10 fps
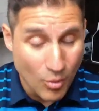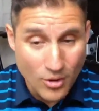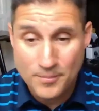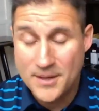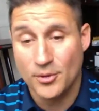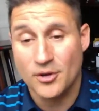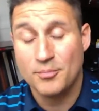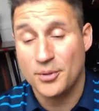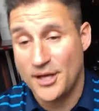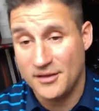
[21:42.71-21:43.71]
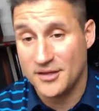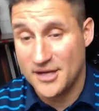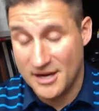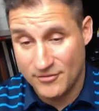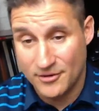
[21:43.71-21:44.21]
More people are playing
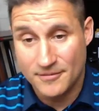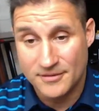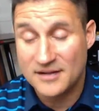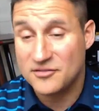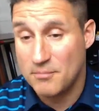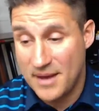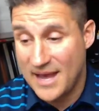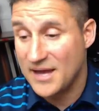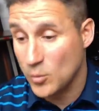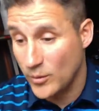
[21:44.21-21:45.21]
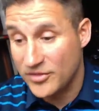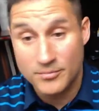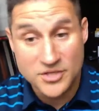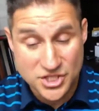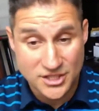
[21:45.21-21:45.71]
than ever. That's man
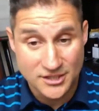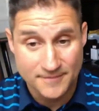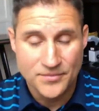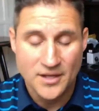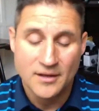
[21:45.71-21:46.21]
with machine.